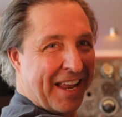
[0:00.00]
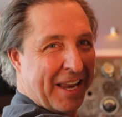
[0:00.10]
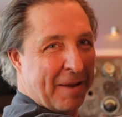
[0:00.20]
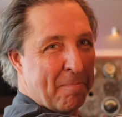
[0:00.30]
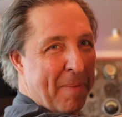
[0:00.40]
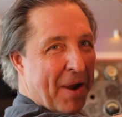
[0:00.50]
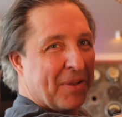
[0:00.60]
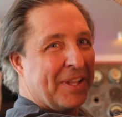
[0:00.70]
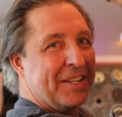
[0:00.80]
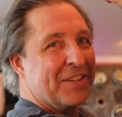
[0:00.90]
I can
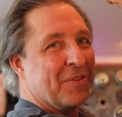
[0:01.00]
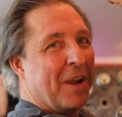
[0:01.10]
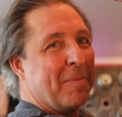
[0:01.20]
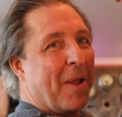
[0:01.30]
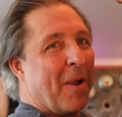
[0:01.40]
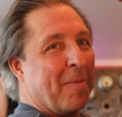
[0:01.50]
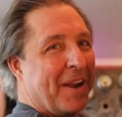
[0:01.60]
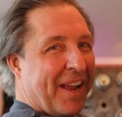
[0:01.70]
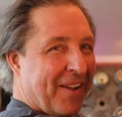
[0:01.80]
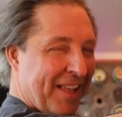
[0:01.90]
barely straighten my arm
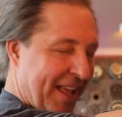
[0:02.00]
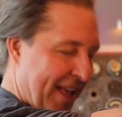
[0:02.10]
right now.